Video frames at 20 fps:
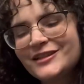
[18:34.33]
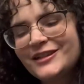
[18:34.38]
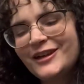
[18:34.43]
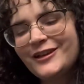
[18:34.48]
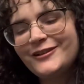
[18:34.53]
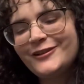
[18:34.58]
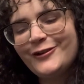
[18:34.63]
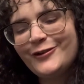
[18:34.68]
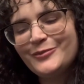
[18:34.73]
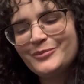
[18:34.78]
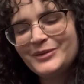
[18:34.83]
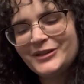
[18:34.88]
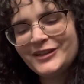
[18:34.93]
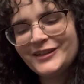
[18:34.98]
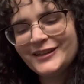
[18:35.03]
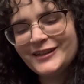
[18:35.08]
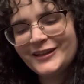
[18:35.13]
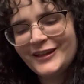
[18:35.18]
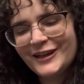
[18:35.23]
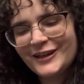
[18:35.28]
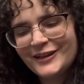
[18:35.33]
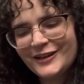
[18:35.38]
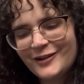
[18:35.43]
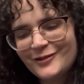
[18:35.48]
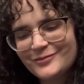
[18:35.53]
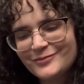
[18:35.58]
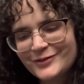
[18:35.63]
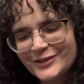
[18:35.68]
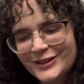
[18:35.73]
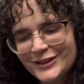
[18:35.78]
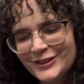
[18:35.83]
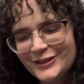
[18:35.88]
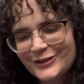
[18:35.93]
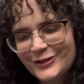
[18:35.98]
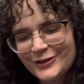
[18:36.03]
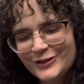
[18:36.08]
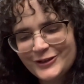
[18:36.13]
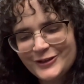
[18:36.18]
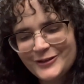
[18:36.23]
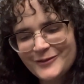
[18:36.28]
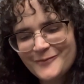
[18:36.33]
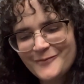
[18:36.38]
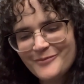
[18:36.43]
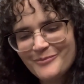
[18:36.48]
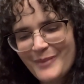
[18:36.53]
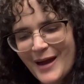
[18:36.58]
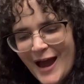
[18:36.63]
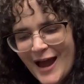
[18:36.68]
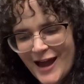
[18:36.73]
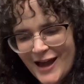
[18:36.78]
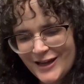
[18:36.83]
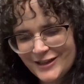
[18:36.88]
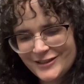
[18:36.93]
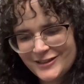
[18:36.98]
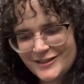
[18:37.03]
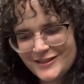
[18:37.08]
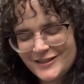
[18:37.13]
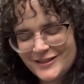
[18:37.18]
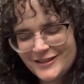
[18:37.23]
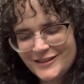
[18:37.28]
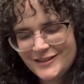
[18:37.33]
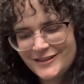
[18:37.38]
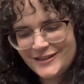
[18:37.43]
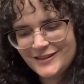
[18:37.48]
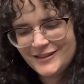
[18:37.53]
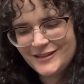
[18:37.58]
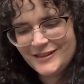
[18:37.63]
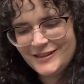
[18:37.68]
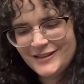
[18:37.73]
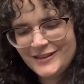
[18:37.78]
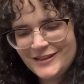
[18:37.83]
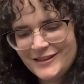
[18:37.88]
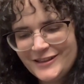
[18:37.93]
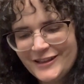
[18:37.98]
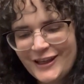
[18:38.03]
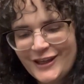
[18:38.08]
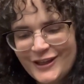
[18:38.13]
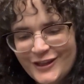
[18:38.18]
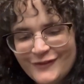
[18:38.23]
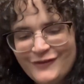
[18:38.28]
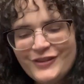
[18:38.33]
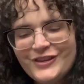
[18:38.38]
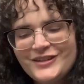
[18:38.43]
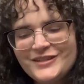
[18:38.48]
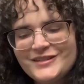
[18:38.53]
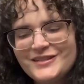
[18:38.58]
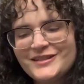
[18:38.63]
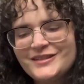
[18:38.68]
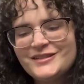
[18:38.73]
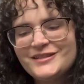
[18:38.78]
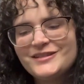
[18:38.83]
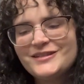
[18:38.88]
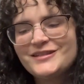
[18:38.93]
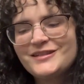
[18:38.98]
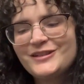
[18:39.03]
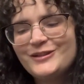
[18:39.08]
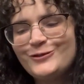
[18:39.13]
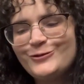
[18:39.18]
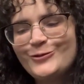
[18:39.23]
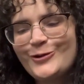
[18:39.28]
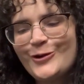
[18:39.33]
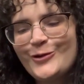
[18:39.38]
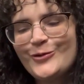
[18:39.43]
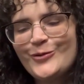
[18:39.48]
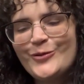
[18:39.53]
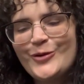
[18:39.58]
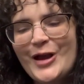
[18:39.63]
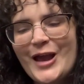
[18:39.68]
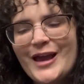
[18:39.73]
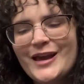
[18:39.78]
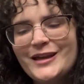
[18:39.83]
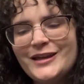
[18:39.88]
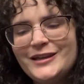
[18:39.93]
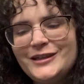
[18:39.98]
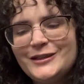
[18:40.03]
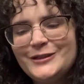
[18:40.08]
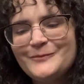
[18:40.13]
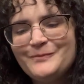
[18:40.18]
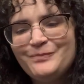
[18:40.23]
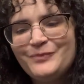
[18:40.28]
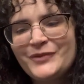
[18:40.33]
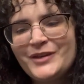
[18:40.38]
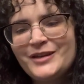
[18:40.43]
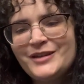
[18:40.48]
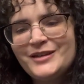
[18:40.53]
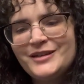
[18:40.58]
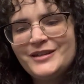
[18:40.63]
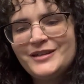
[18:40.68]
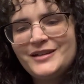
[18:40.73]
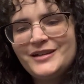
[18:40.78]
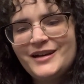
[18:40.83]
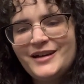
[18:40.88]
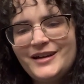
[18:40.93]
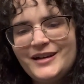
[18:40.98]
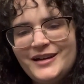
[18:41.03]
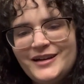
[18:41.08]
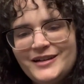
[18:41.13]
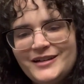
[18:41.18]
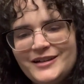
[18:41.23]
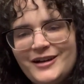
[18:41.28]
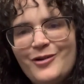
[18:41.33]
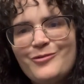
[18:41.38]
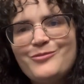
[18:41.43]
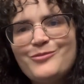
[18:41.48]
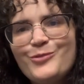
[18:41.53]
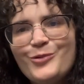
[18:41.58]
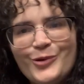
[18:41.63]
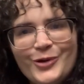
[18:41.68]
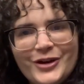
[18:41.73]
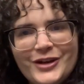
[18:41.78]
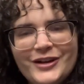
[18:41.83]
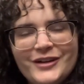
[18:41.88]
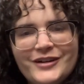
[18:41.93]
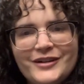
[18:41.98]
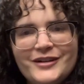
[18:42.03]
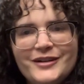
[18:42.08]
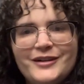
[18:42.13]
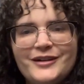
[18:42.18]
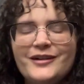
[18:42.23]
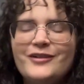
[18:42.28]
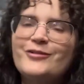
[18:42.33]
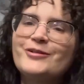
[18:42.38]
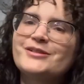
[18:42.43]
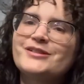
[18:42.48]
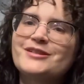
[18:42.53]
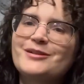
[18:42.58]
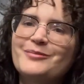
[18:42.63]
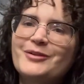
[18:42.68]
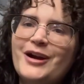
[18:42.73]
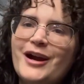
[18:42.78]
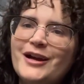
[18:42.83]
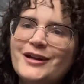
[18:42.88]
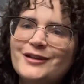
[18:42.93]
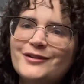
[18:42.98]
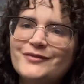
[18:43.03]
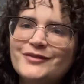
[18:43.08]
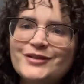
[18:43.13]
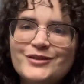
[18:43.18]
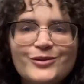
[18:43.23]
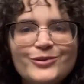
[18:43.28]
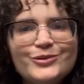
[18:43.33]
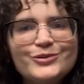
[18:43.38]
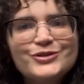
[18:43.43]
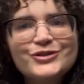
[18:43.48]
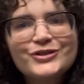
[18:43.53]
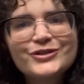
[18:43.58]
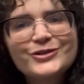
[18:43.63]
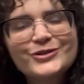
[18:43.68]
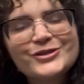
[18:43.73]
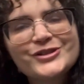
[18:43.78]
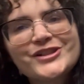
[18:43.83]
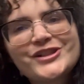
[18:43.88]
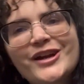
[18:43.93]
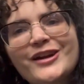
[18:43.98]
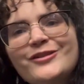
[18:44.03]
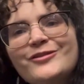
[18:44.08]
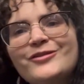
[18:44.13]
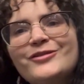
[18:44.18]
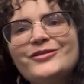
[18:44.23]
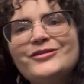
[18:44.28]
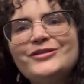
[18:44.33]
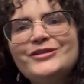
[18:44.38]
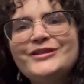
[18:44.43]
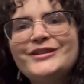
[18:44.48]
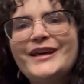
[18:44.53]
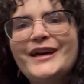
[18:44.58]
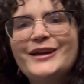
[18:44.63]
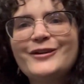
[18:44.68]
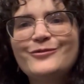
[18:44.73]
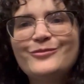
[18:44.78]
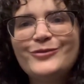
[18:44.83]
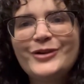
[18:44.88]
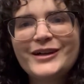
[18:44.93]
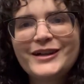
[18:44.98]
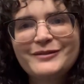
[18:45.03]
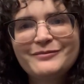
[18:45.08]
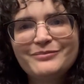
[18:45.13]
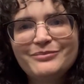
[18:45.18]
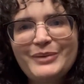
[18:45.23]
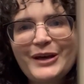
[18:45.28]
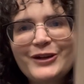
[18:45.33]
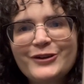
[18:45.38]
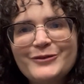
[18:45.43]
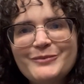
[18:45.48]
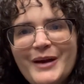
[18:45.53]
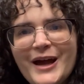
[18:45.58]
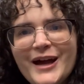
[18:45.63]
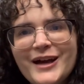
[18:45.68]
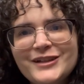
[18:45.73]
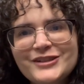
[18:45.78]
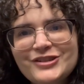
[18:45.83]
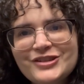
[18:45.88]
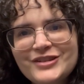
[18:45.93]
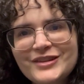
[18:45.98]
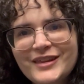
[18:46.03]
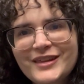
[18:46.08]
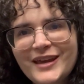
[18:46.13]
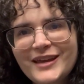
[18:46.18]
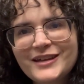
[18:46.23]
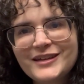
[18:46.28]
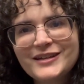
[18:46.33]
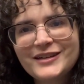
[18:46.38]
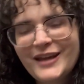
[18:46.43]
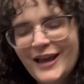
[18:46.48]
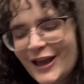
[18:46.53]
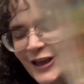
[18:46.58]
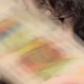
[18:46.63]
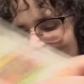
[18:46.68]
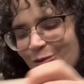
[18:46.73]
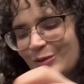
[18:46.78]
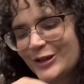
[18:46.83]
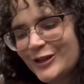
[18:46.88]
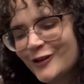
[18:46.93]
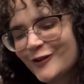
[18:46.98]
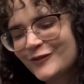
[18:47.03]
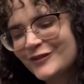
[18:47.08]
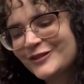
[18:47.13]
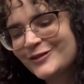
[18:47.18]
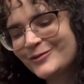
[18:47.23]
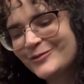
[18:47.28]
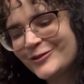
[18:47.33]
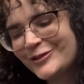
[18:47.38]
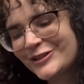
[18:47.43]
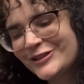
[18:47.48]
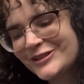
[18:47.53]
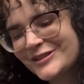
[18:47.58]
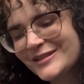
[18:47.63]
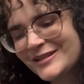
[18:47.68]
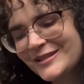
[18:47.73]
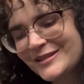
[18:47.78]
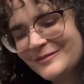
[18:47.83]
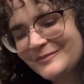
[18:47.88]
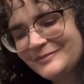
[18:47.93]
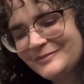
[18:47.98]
get y'all being like a really good match. Like if this is, you know, a warrior or some kind of soldier or general, like what better match than a Queen of Swords?